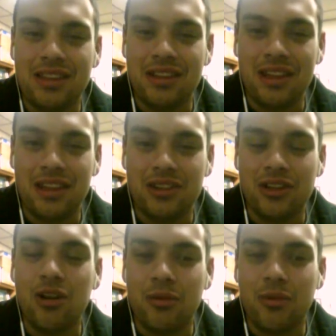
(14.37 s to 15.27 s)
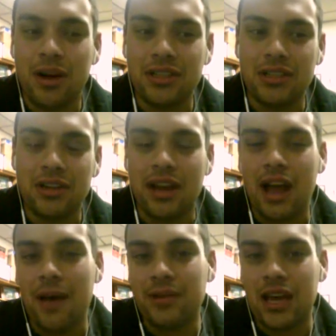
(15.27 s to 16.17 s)
in Tacoma, Washington on a
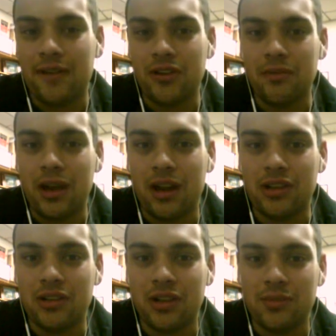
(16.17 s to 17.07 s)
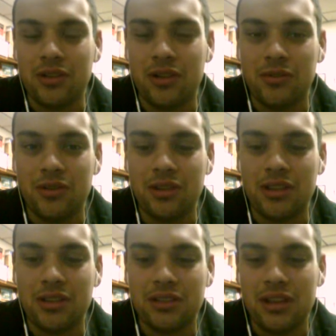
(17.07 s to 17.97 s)
Habitat for Humanity trip, so I'm doing
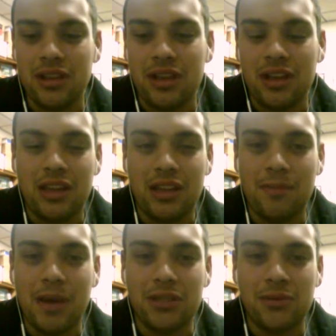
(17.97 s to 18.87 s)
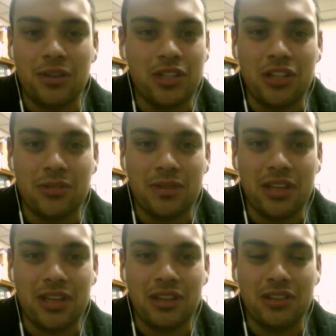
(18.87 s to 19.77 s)
this in the basement of the church I'm
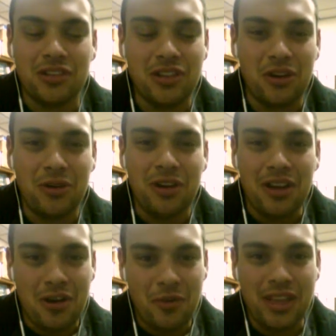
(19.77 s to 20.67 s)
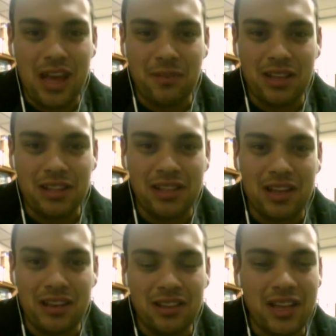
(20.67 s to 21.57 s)
staying in. So, with that being
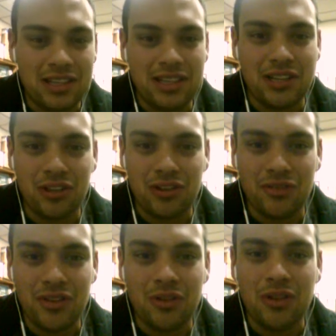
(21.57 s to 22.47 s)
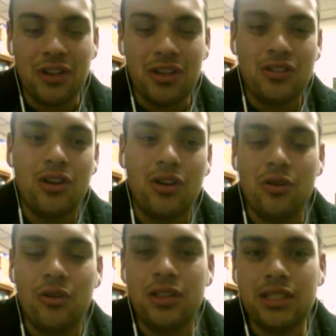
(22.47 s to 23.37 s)
said, let's get to the review.
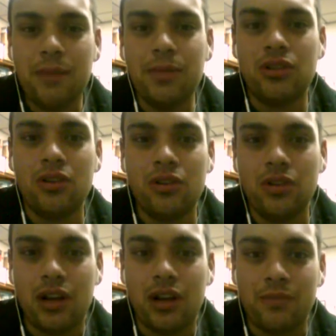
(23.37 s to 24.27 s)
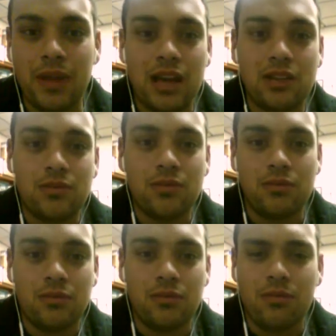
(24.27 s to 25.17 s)
So, this episode, as
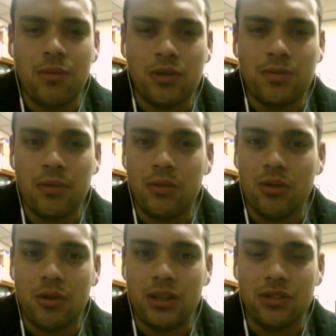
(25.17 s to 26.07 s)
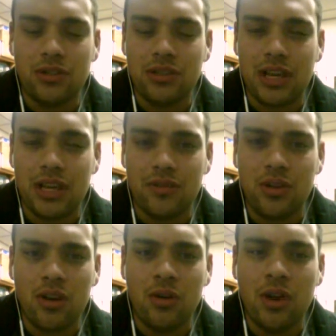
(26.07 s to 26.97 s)
most people who watch True Detective
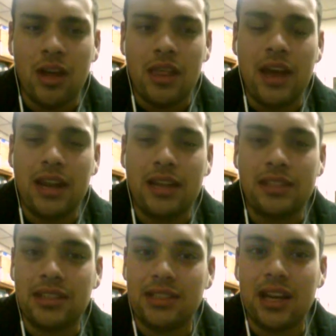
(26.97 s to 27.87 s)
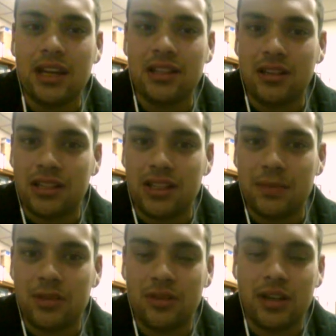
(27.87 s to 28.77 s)
know, that it is the second to last
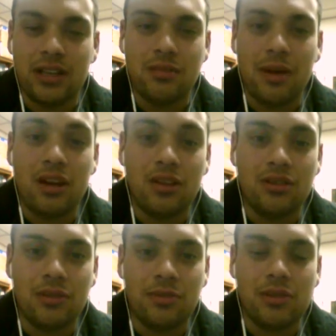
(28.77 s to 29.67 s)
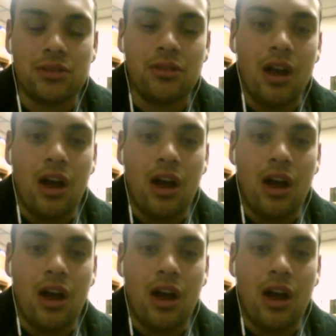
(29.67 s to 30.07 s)
episode, I guess the penultimate episode.